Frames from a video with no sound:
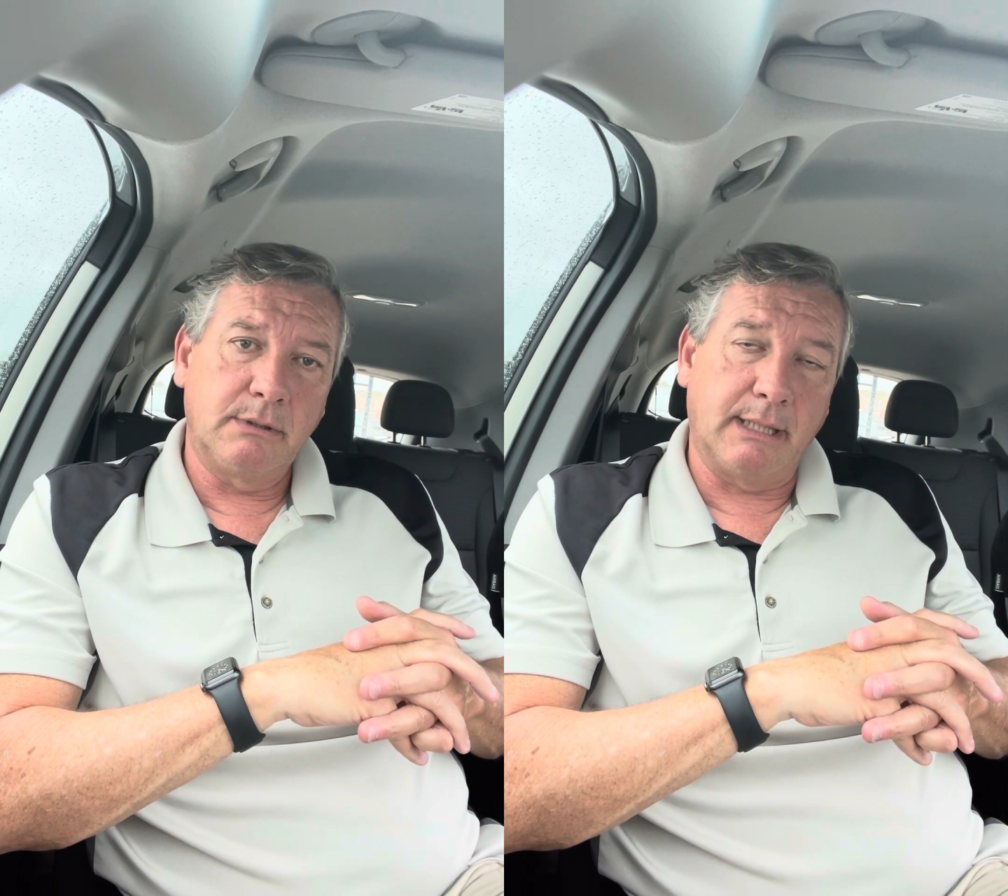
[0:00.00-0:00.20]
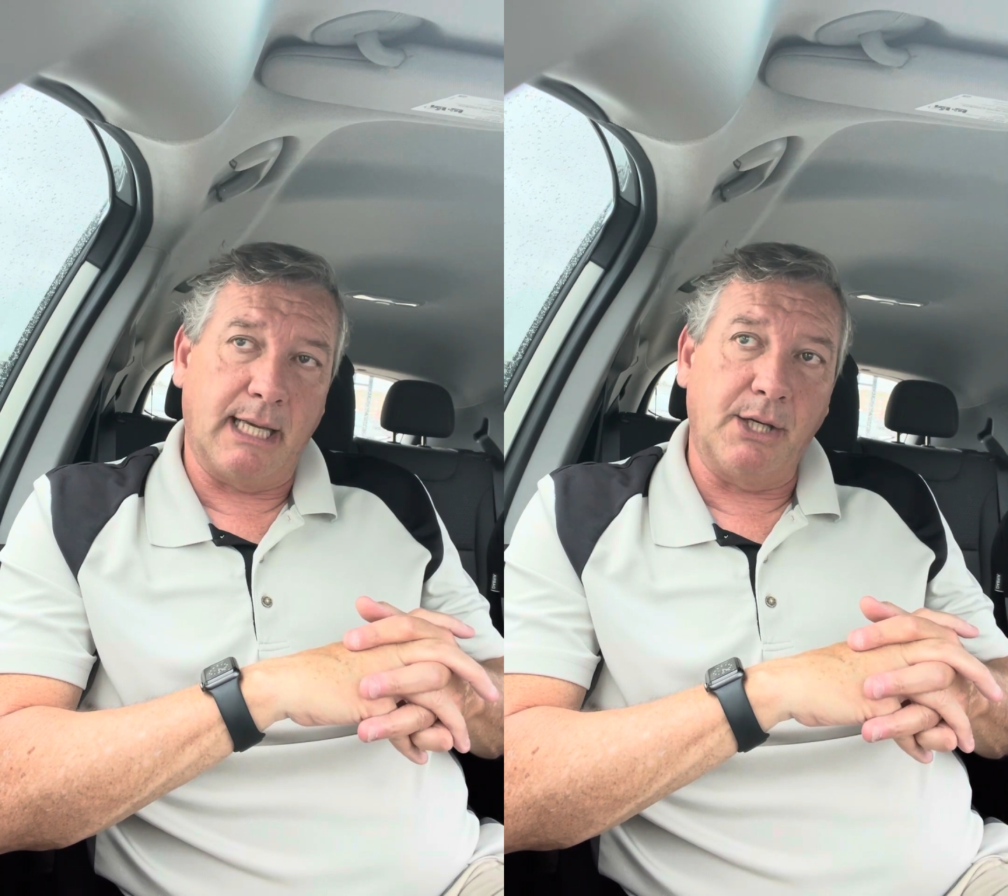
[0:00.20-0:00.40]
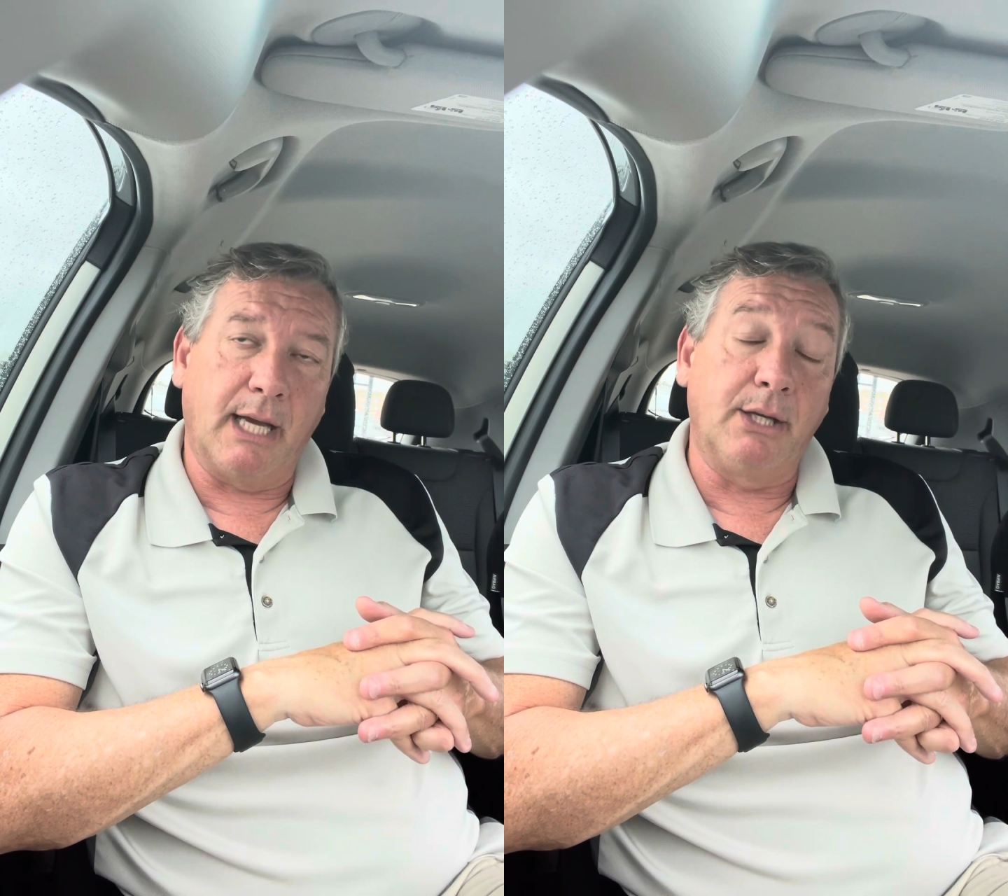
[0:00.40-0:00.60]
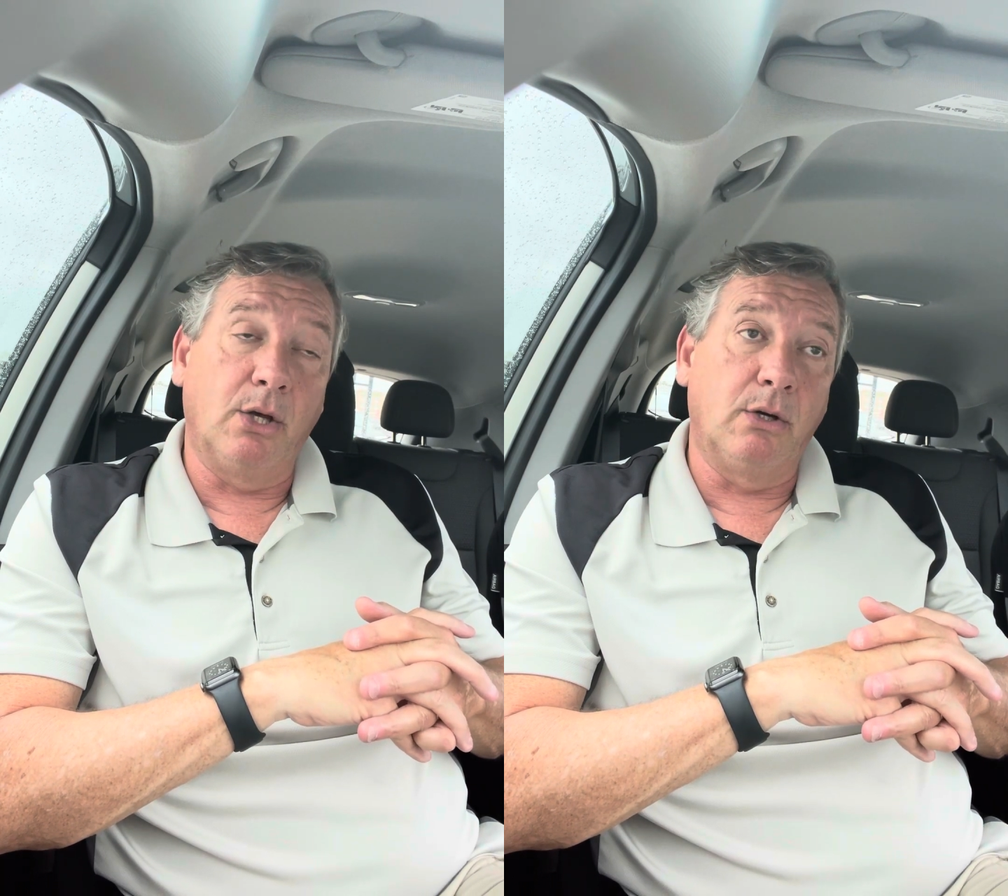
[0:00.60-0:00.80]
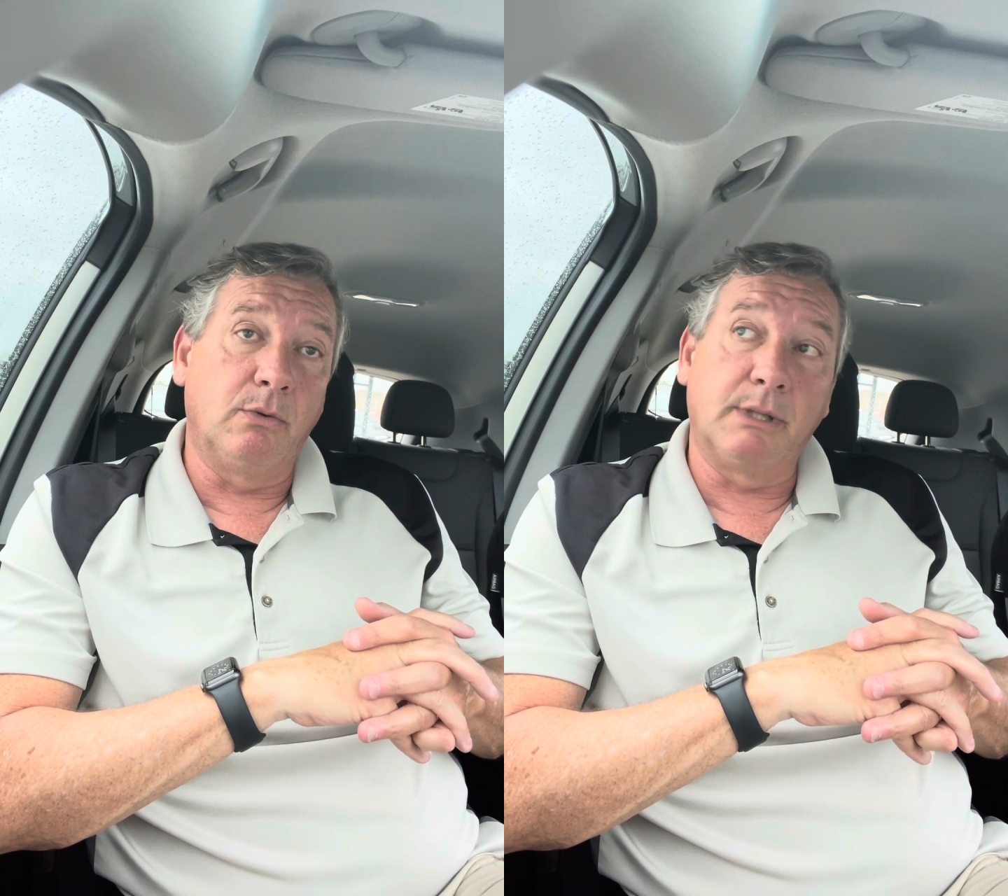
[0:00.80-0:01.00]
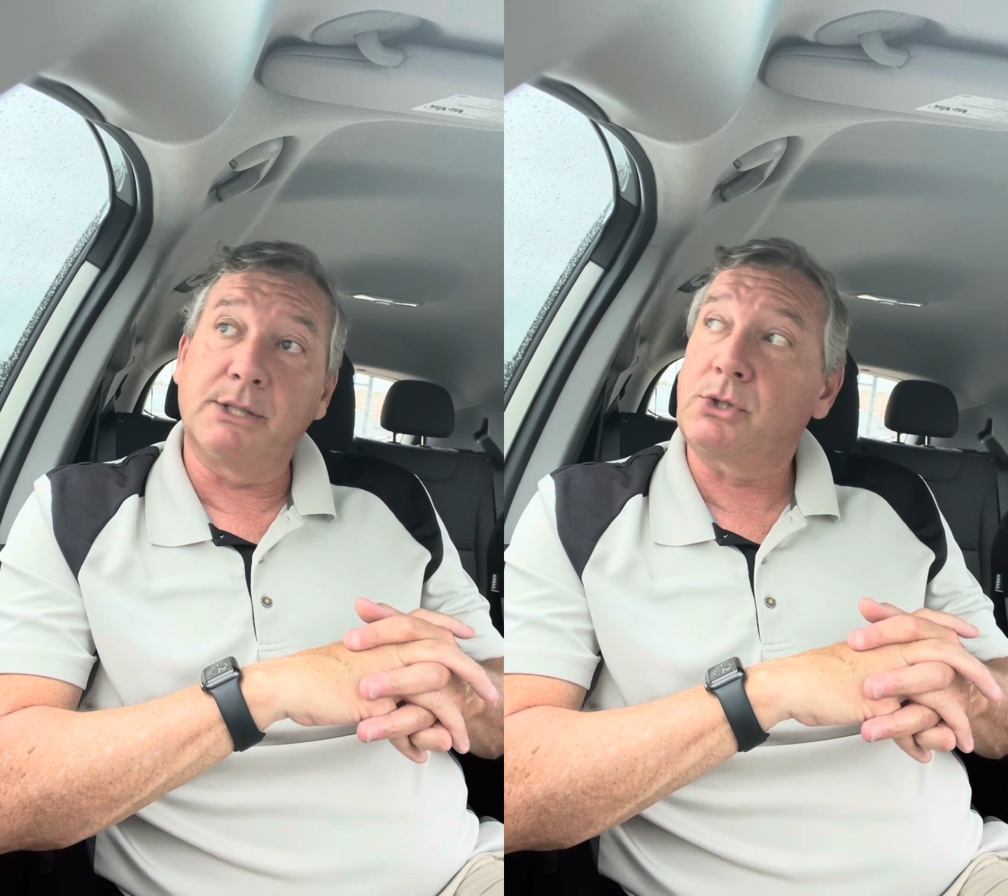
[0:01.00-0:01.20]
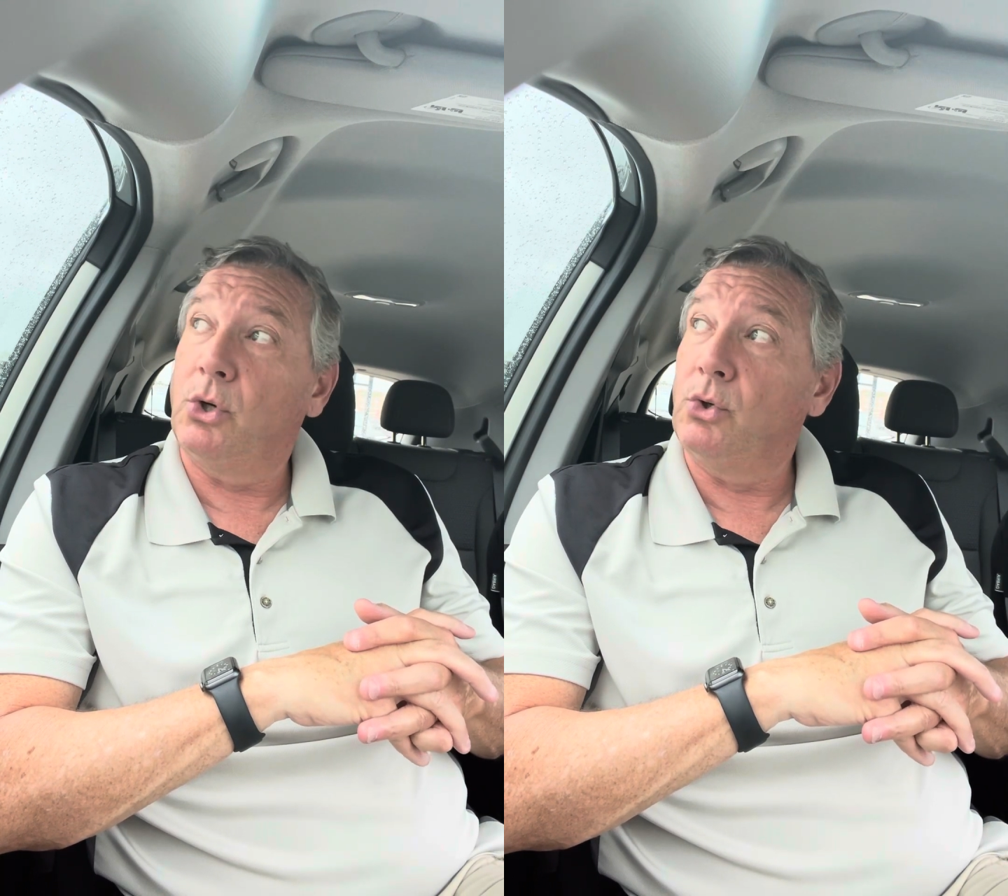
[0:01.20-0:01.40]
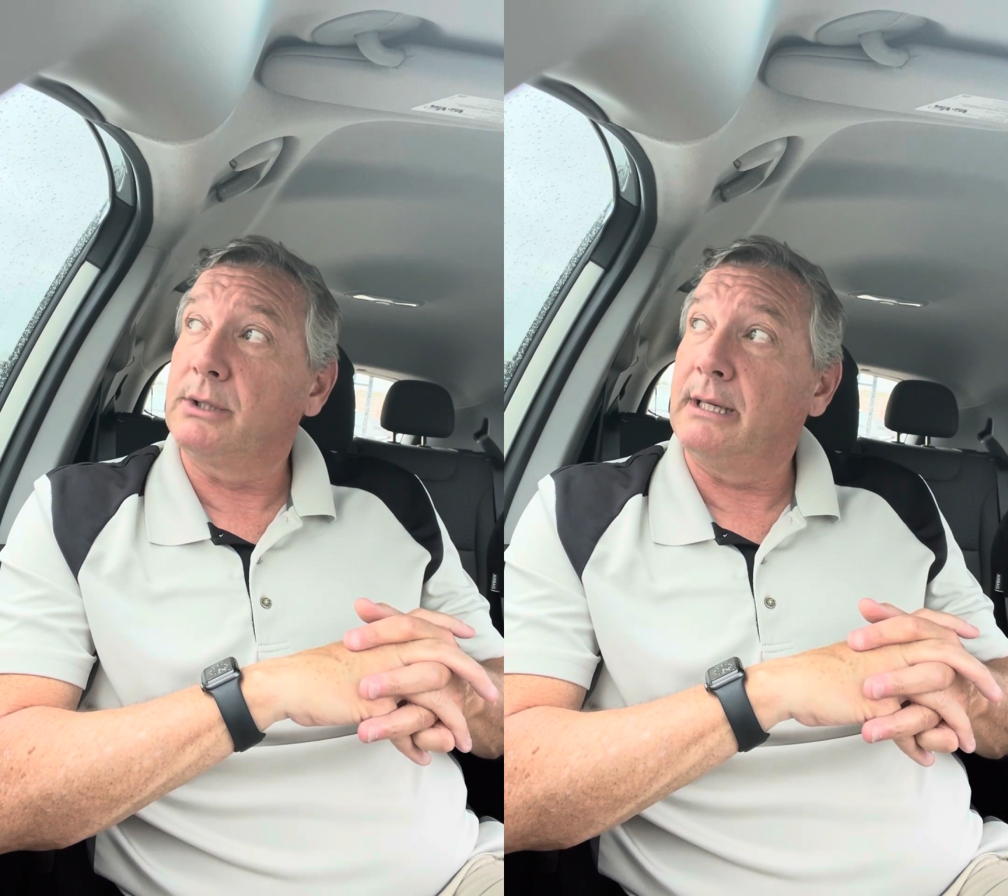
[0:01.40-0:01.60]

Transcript: and I know when it's cold,